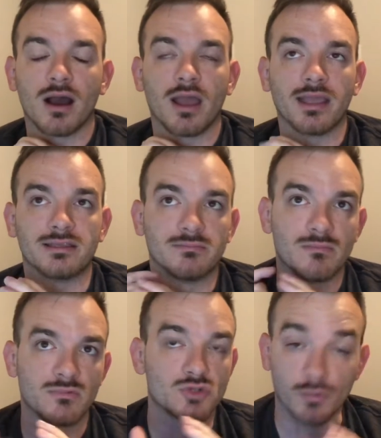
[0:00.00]
It
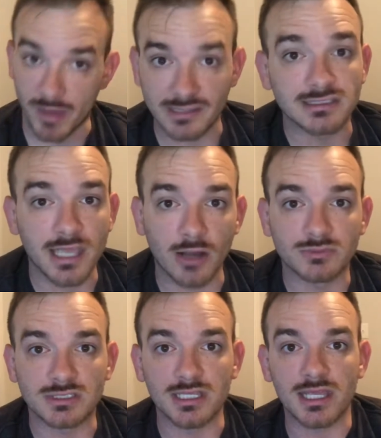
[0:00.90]
tremendously
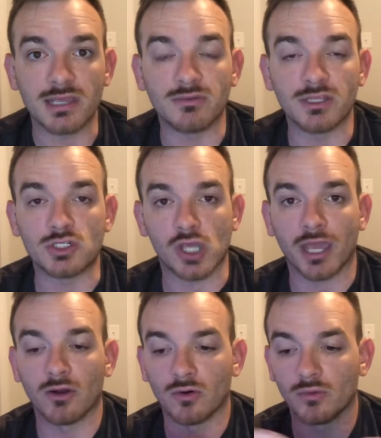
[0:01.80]
helps the
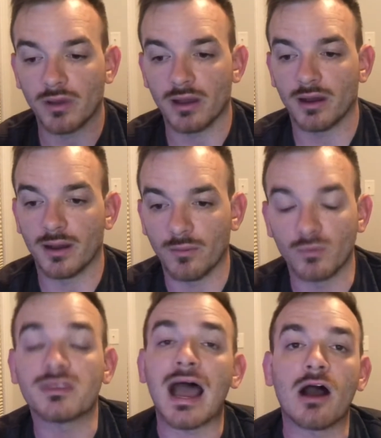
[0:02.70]
channel
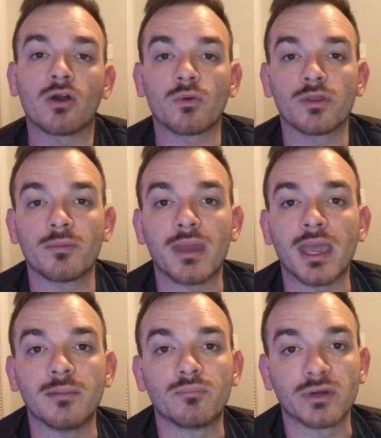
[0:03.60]
with the algorithm
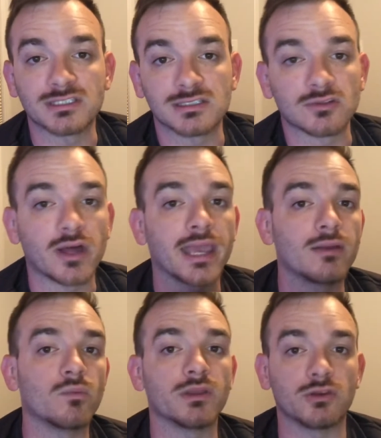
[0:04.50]
and brings it to
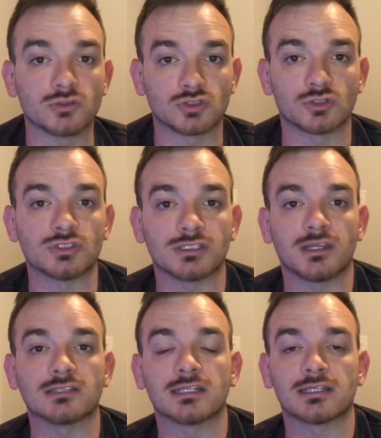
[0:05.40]
light with your searches and
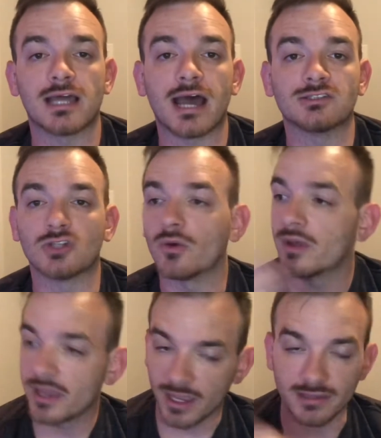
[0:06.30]
things like that. So
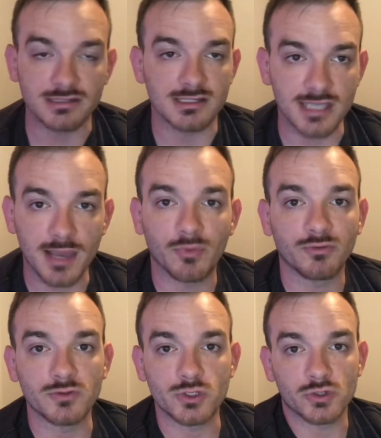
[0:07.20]
in this example,
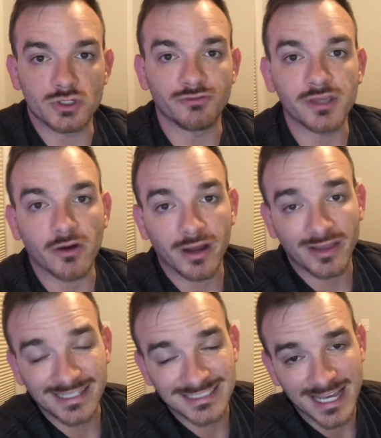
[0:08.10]
if you search the
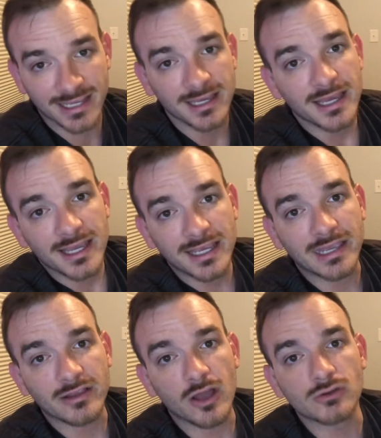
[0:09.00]
VRLA Tech
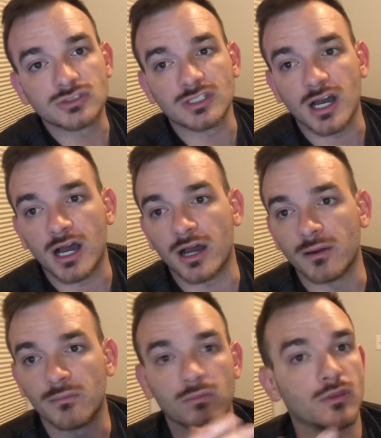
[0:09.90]
Helios,
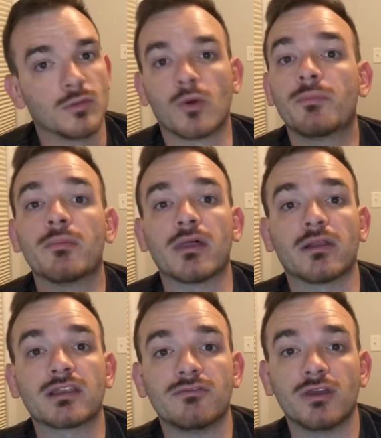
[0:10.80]
the more people that
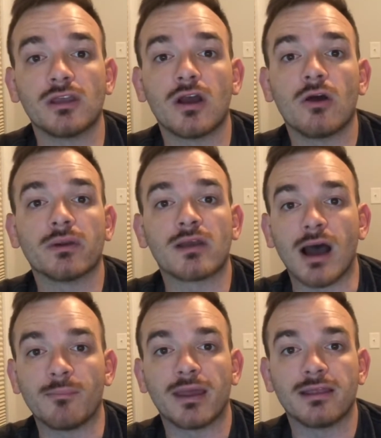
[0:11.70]
like the video and
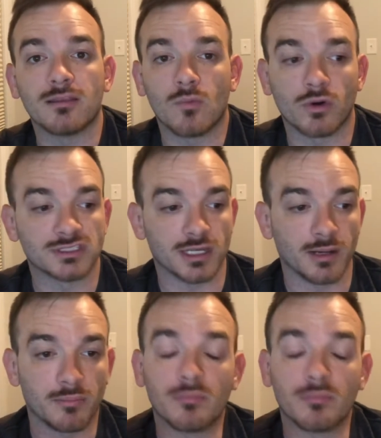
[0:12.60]
comment it, the more it's gonna